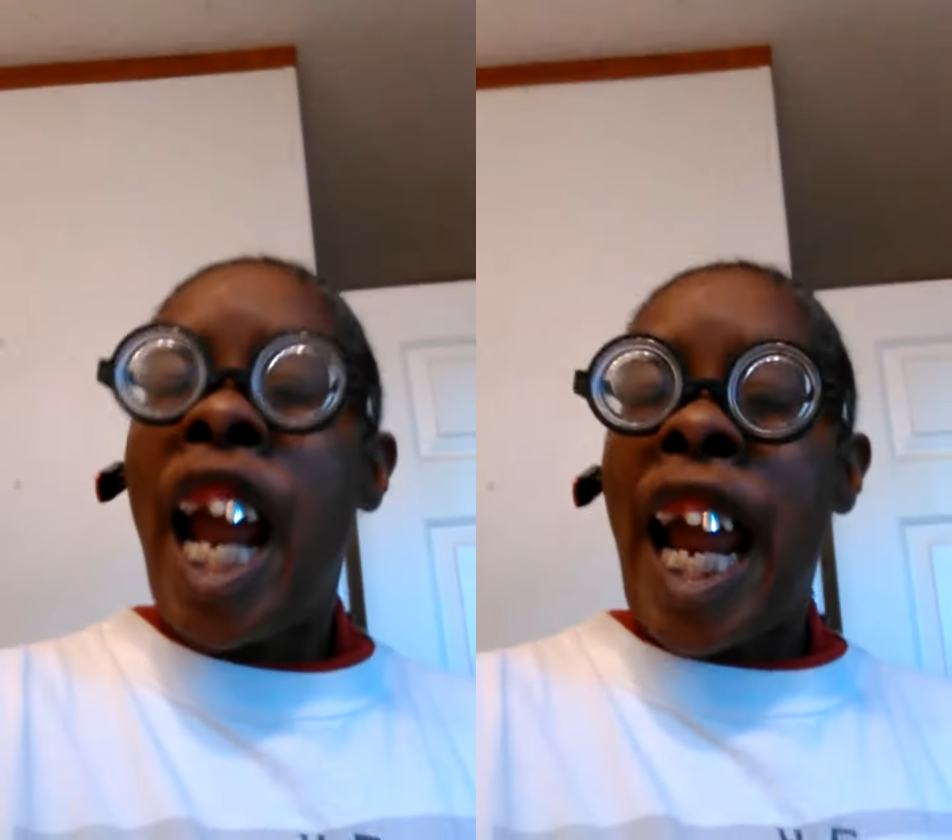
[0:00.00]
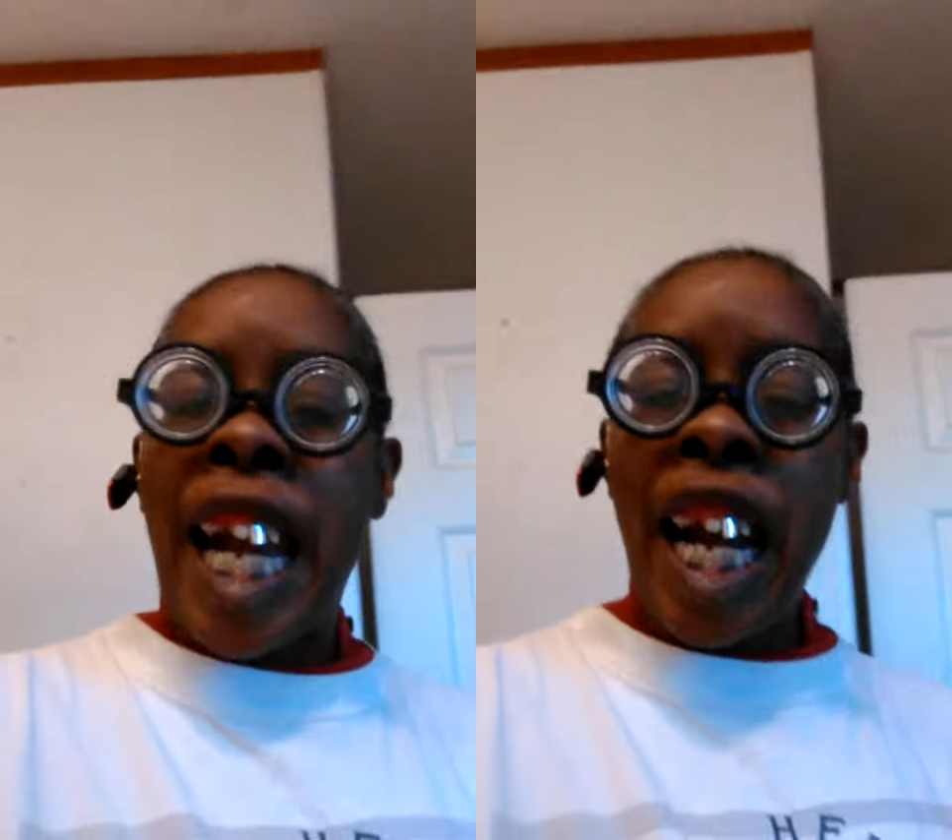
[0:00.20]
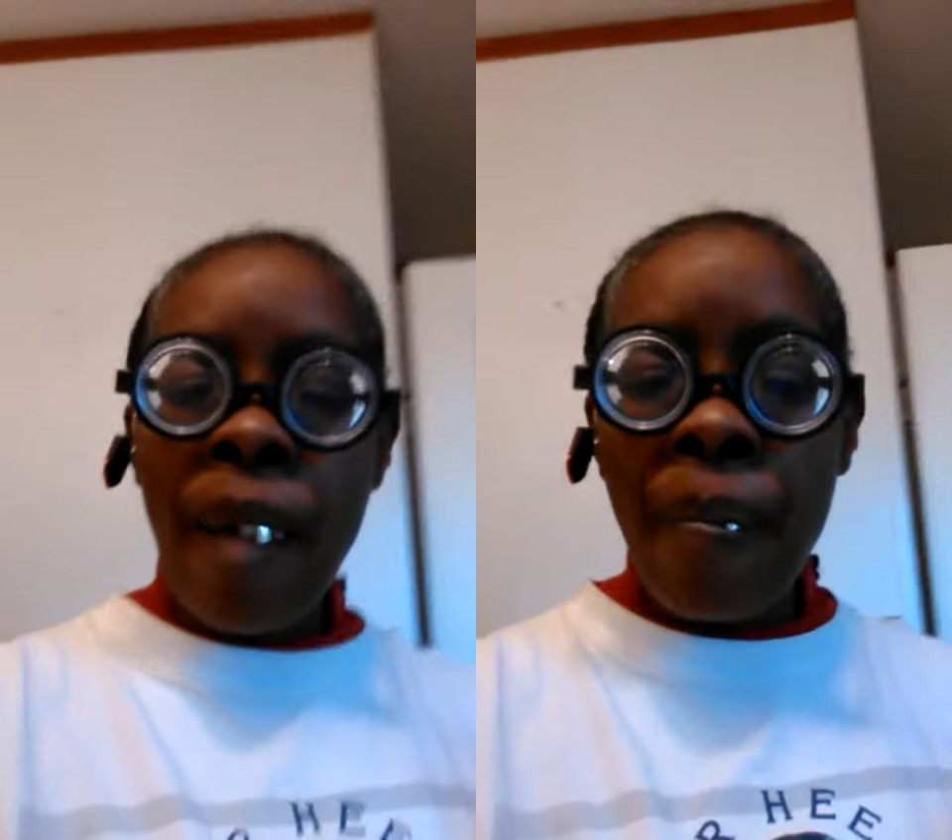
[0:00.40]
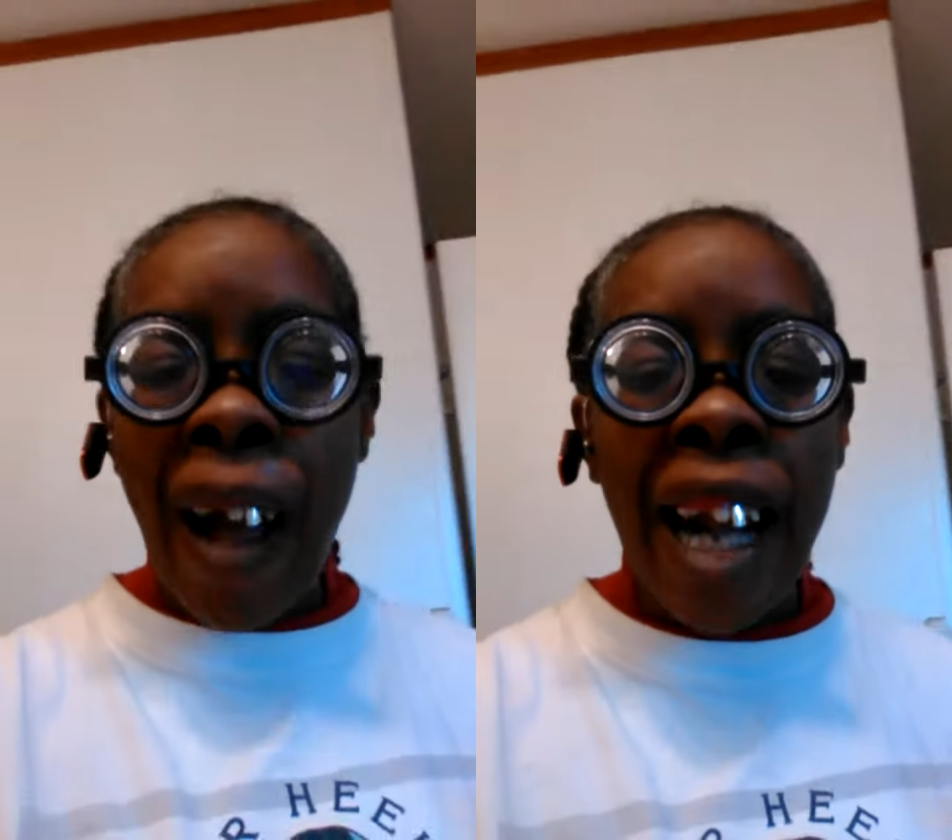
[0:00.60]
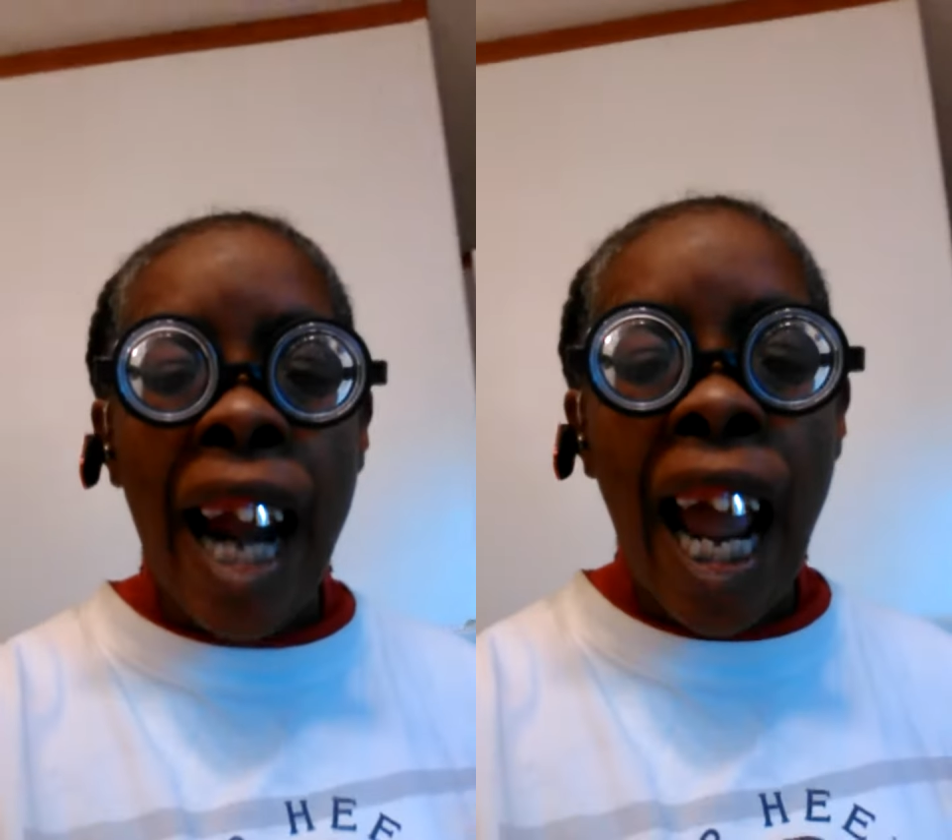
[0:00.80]
and in
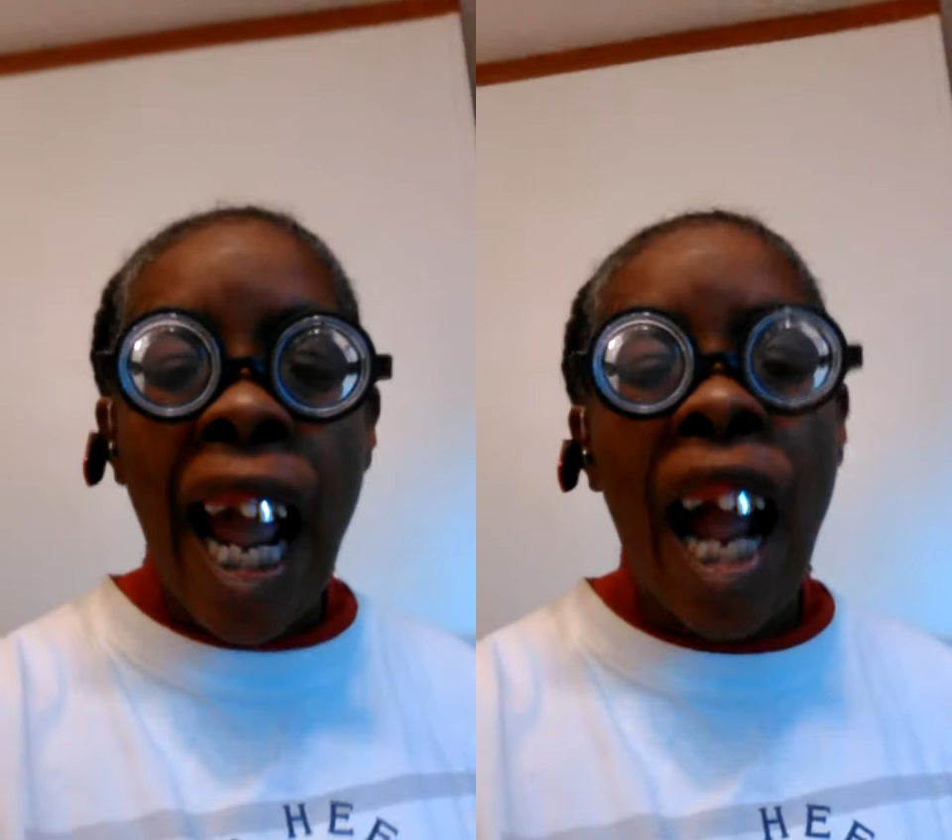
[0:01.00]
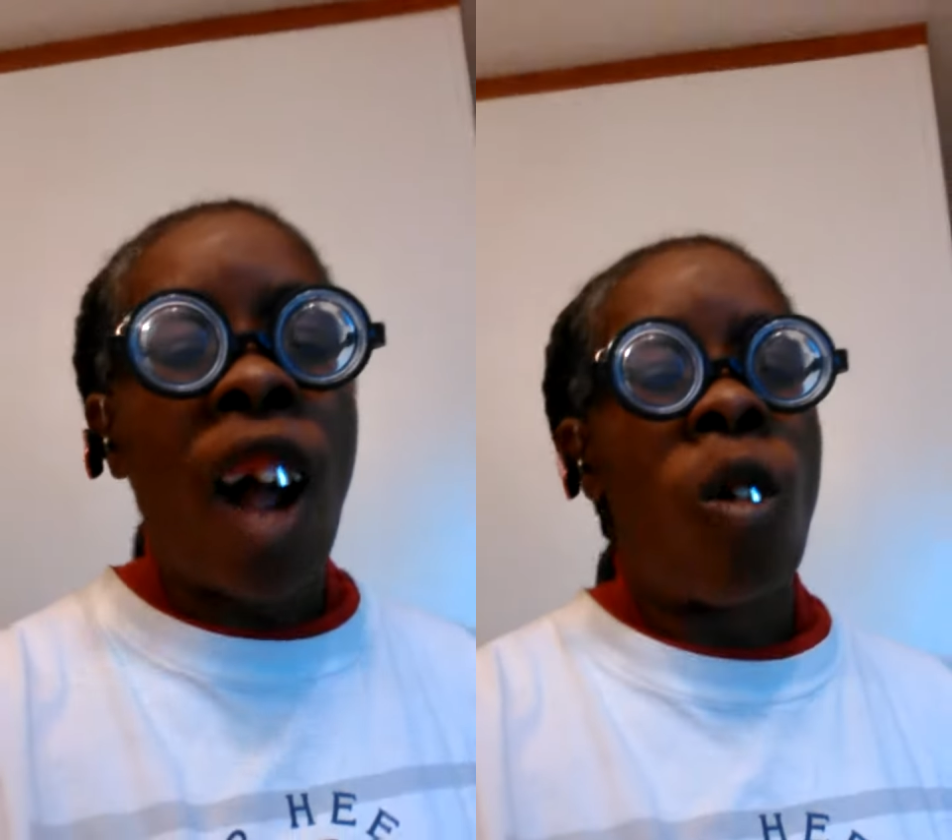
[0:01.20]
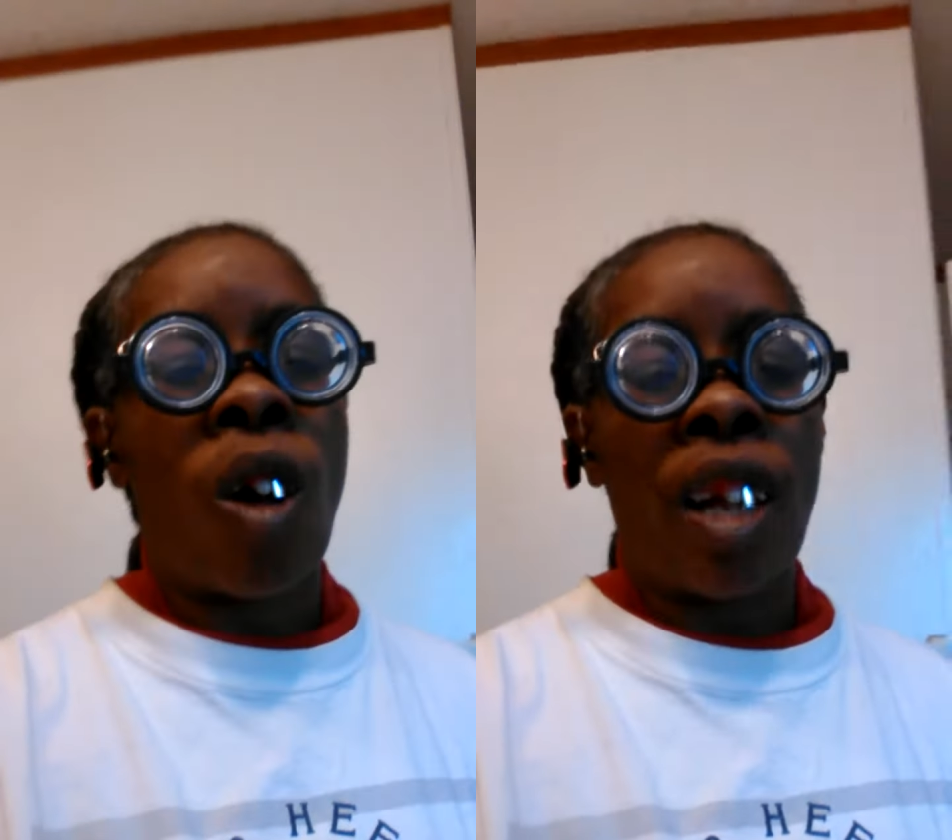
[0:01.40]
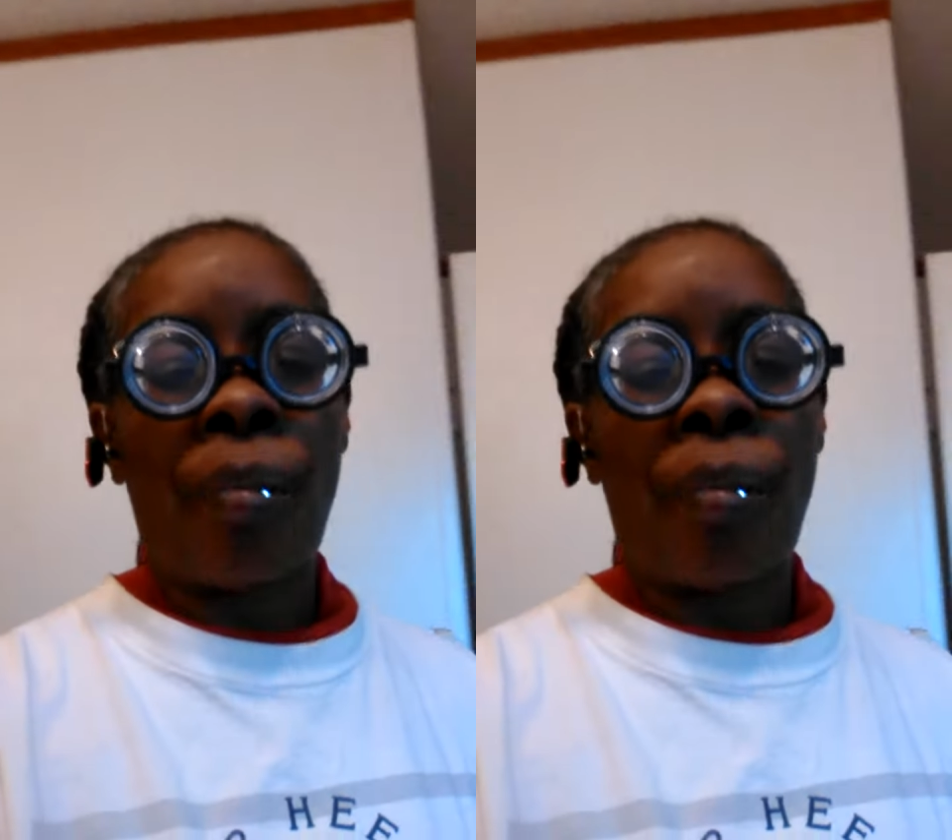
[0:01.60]
about an